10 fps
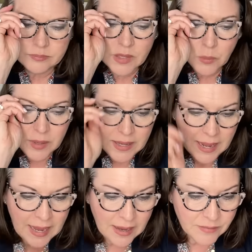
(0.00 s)
we
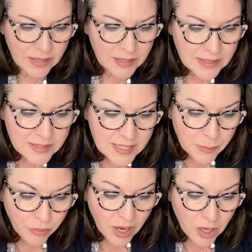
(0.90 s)
have
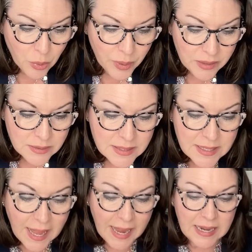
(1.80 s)
Deborah Quilts
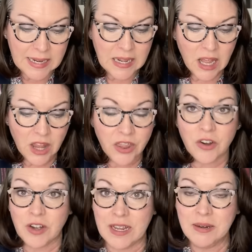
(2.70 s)
eighty
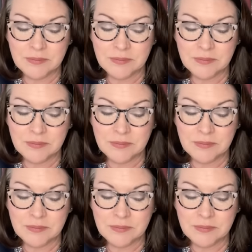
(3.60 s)
thirty,